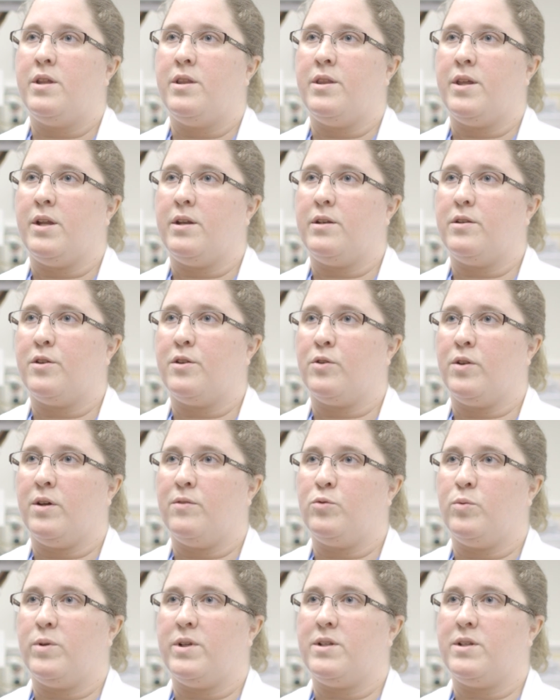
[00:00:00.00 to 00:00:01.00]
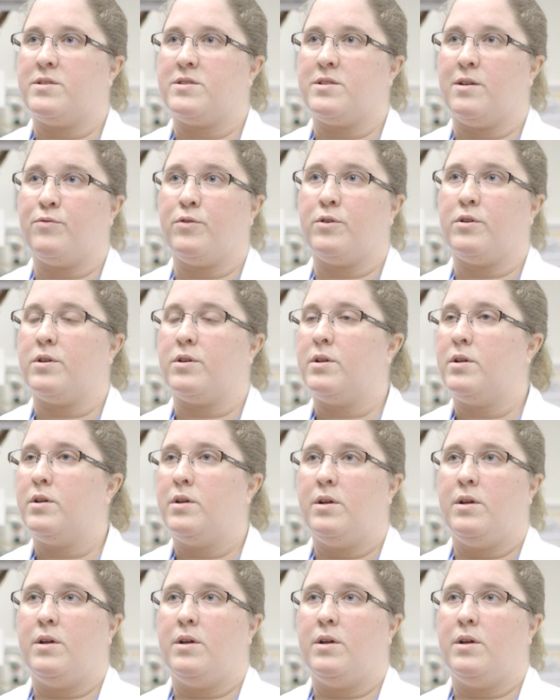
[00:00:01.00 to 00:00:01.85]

that their loved one has suffered